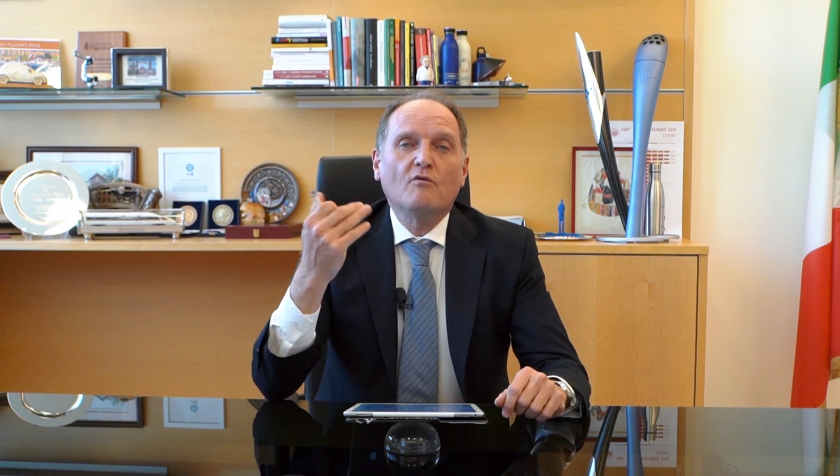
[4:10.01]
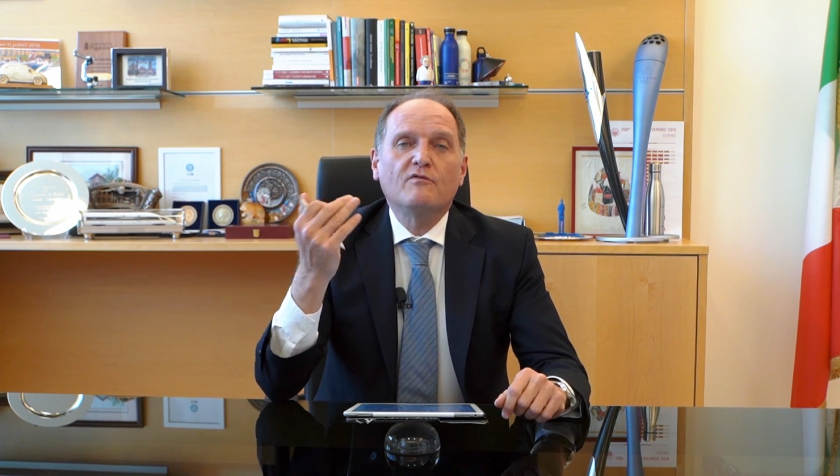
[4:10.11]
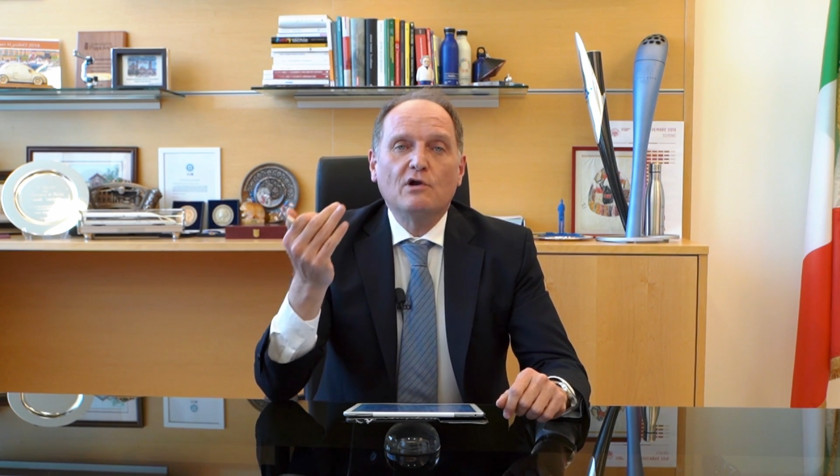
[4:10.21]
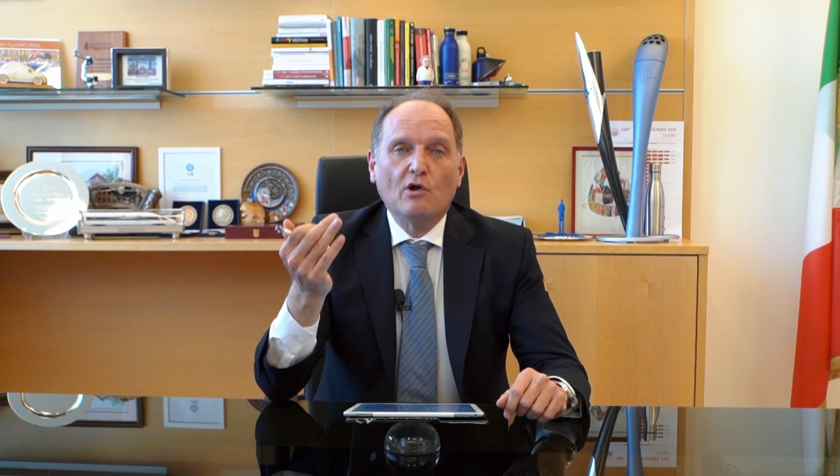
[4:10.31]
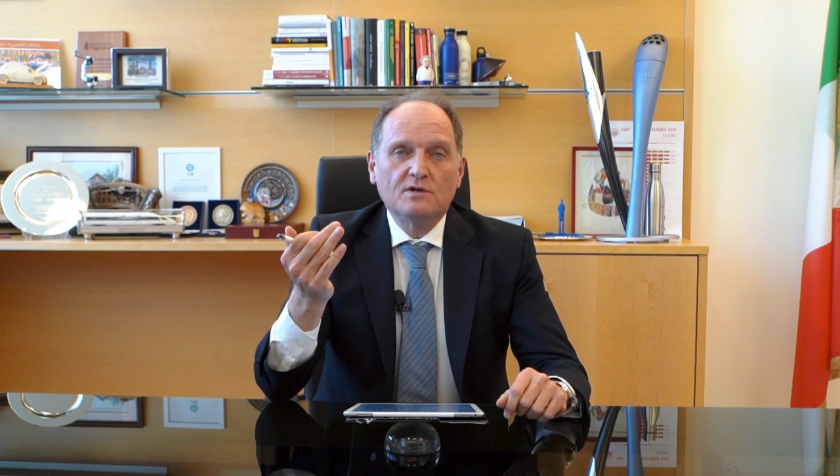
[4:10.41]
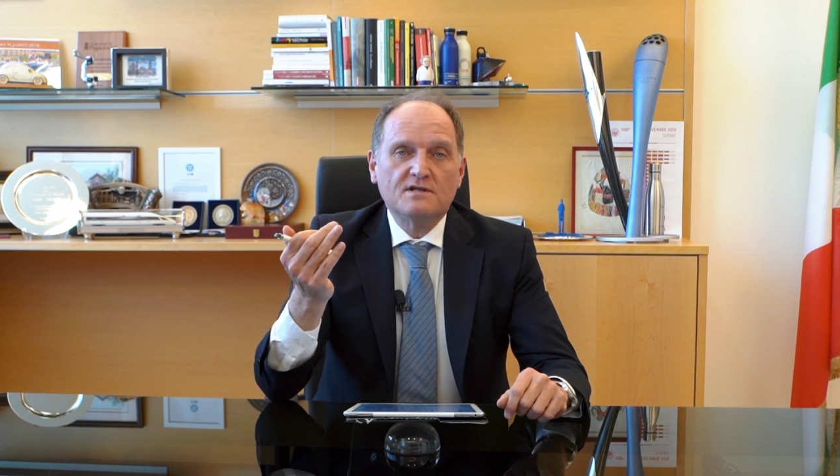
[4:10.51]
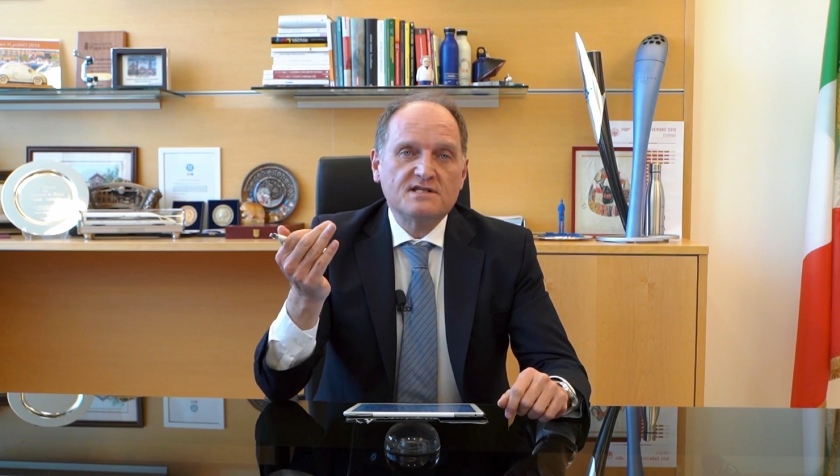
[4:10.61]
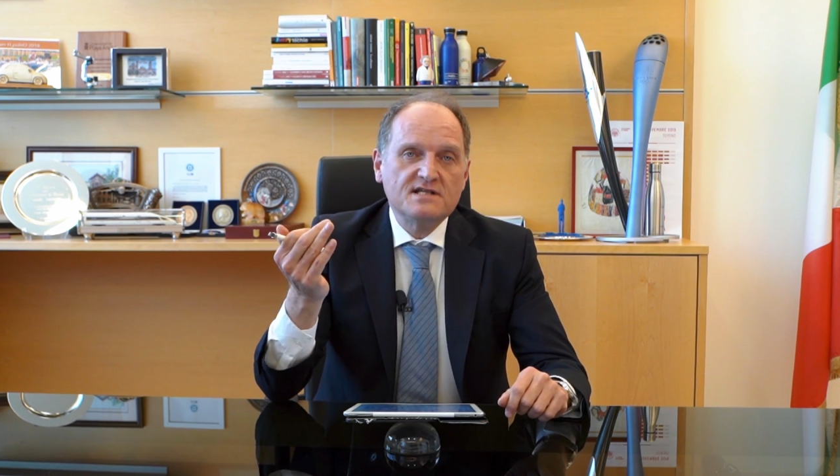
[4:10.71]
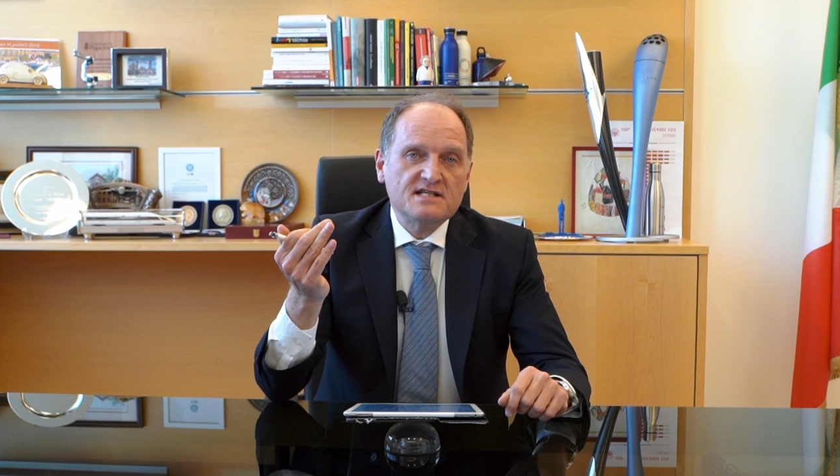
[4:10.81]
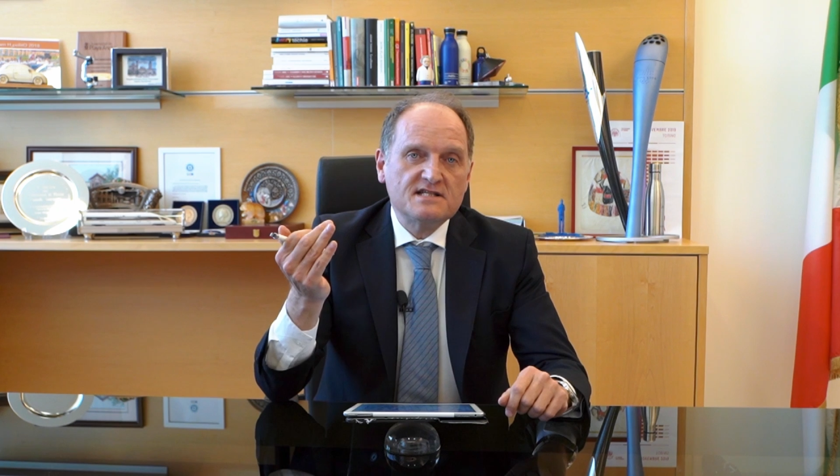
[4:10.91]
overload the
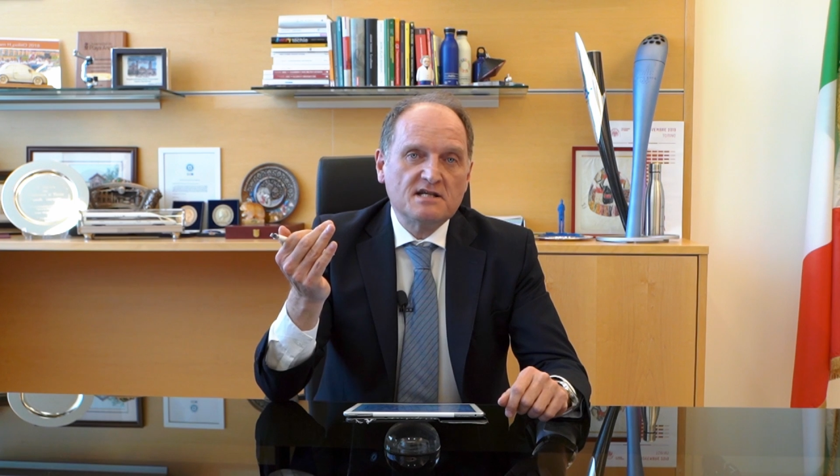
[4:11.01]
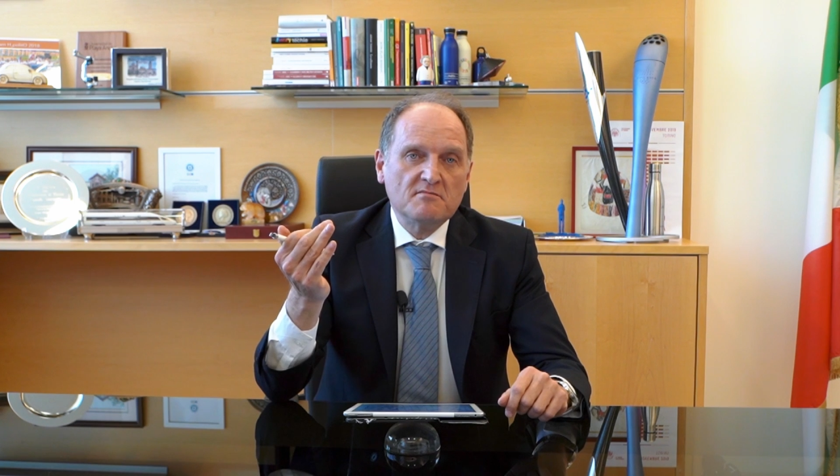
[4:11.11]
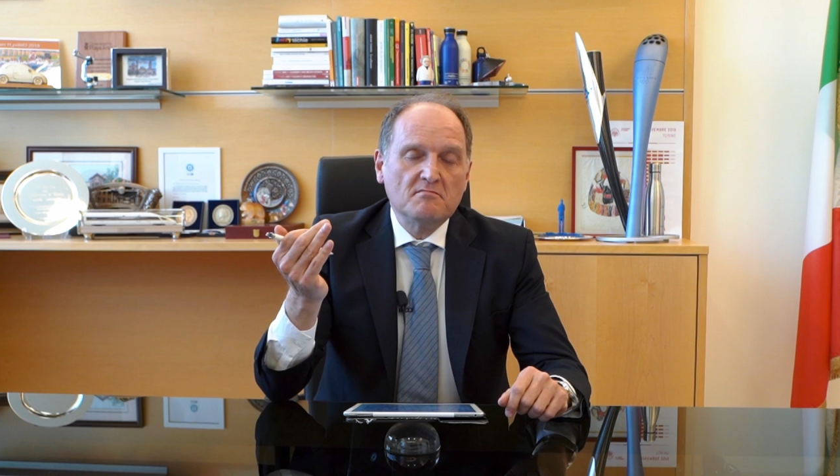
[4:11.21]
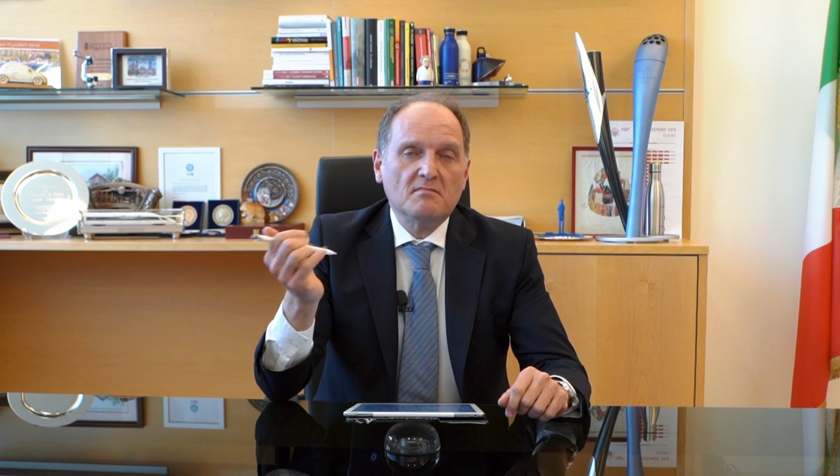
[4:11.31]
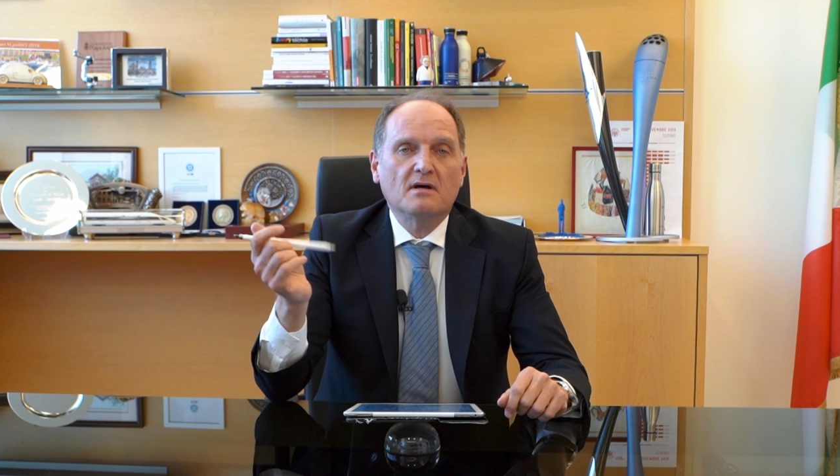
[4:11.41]
system,